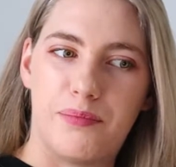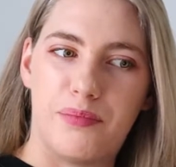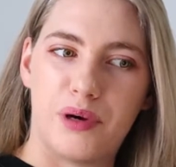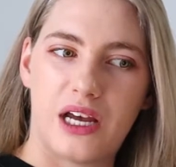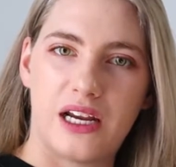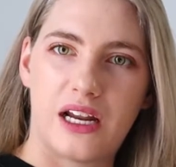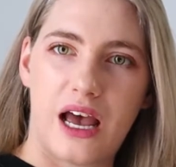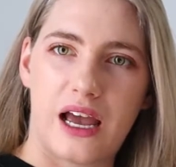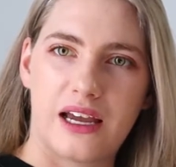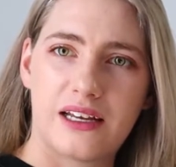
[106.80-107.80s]
but
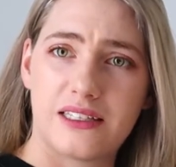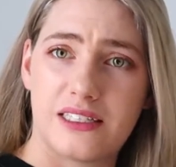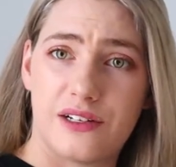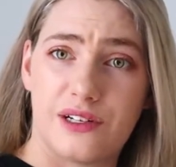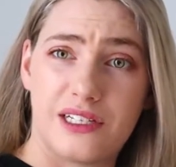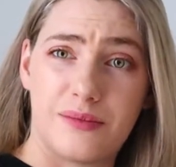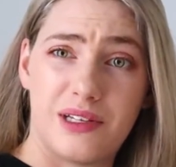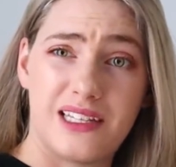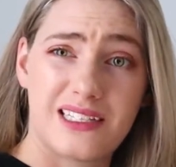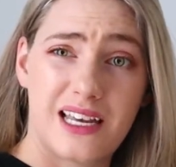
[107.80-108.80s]
I consider it to be
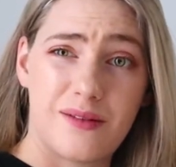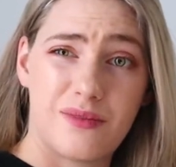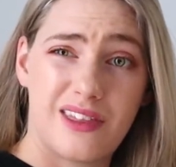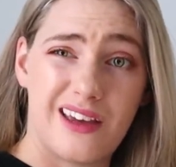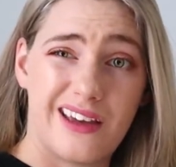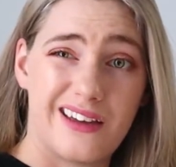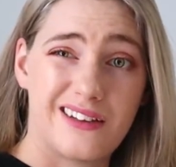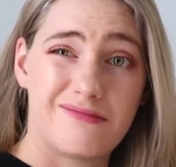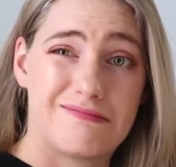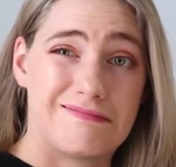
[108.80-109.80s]
the same
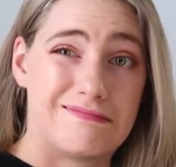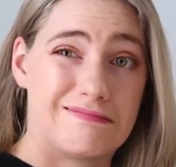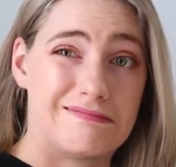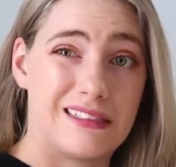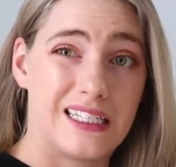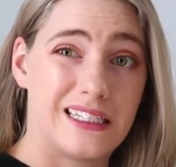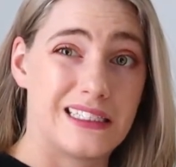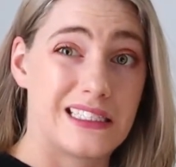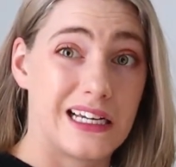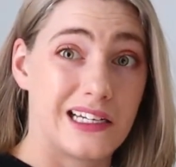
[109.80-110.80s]
thing. I think
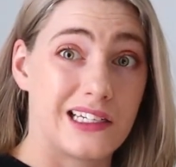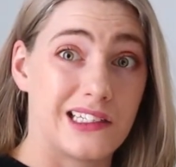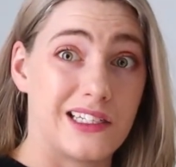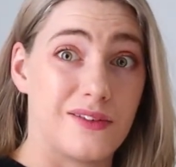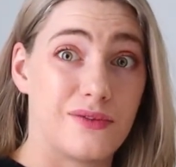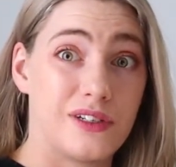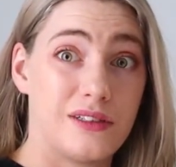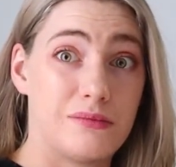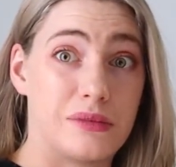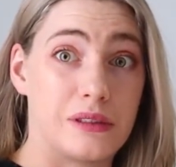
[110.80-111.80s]
it's technically
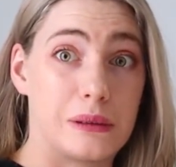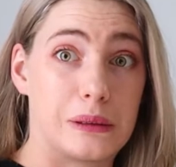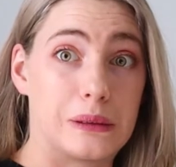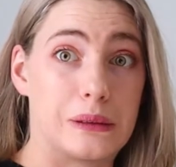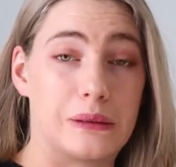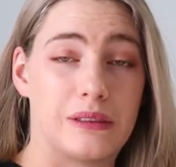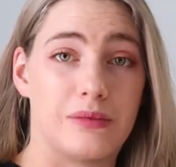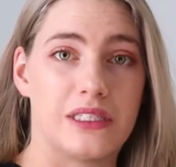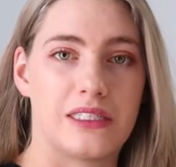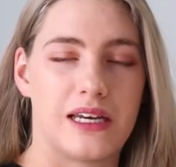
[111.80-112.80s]
different, but I consider it to
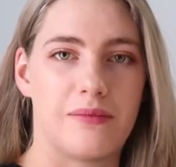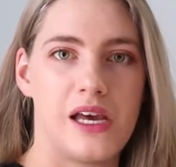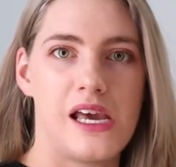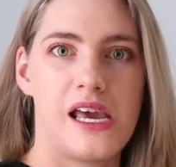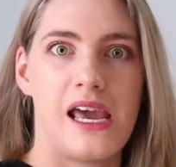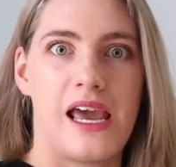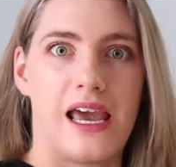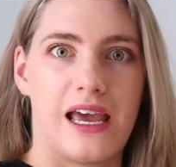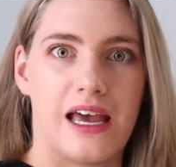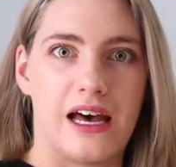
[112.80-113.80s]
be the same.
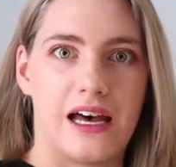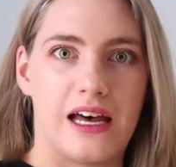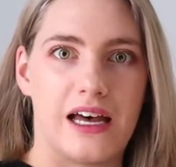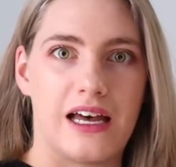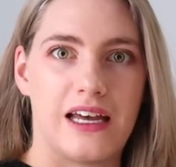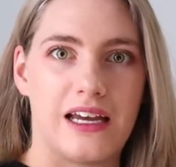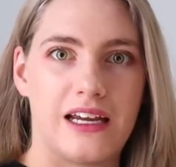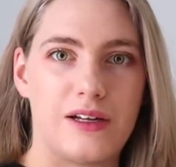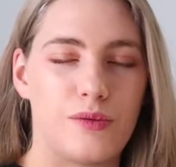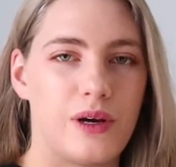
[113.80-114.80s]

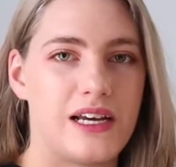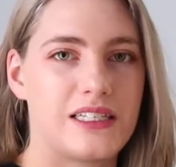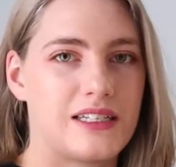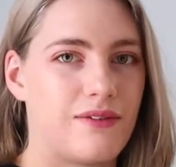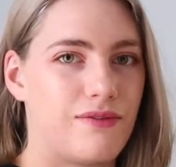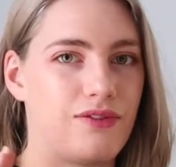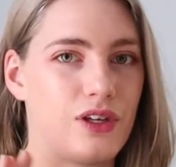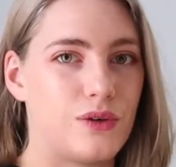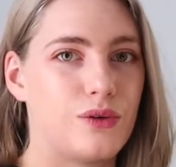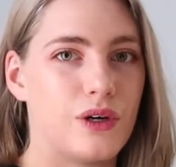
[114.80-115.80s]
Anyways, if
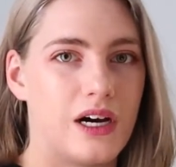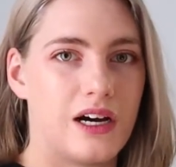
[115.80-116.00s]
you